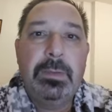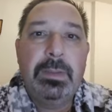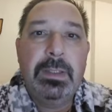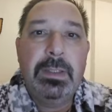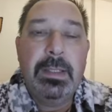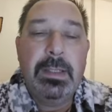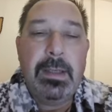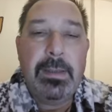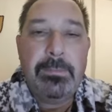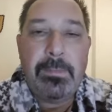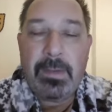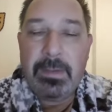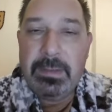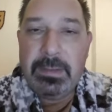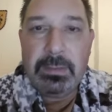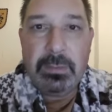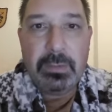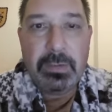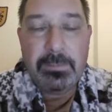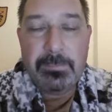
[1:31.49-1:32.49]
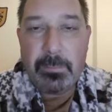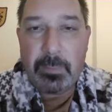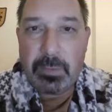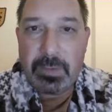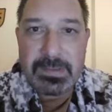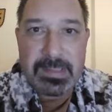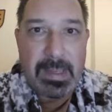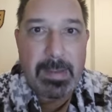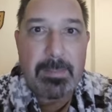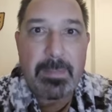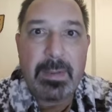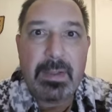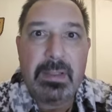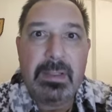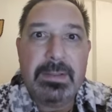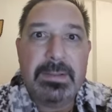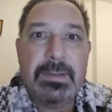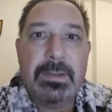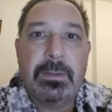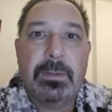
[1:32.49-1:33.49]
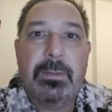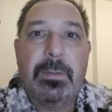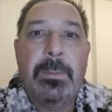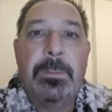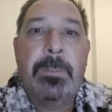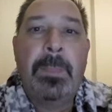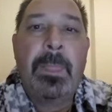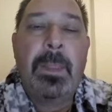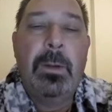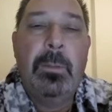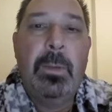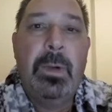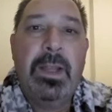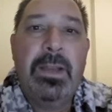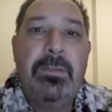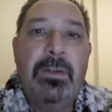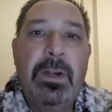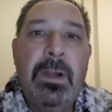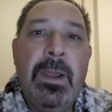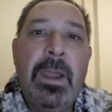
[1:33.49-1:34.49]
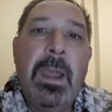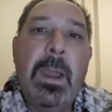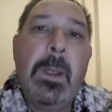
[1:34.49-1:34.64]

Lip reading: if I need to give more examples or whatever.